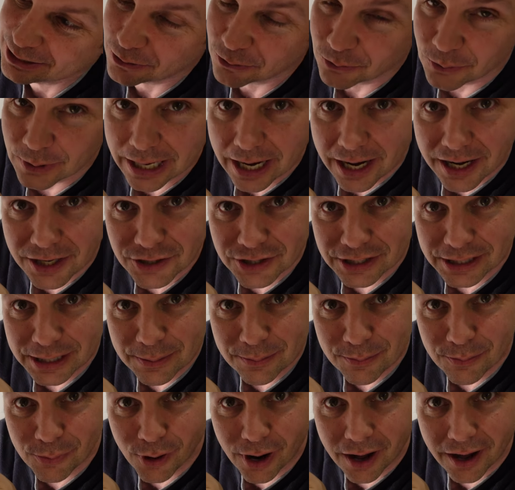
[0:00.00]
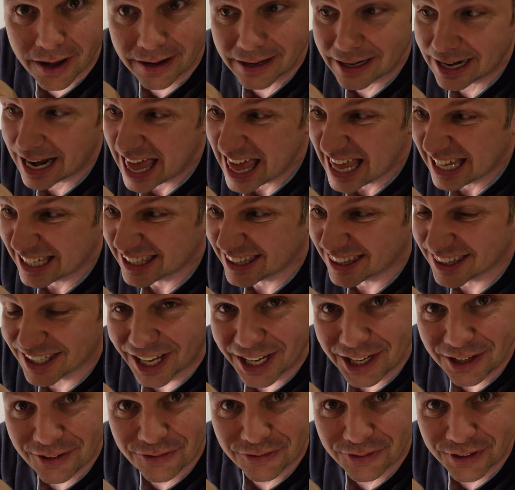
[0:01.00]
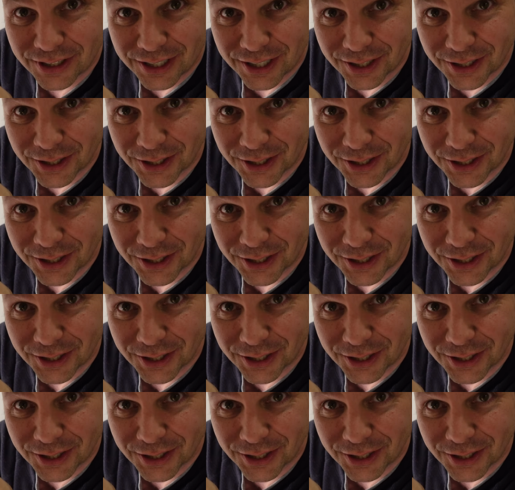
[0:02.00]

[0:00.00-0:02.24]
We actually brought life into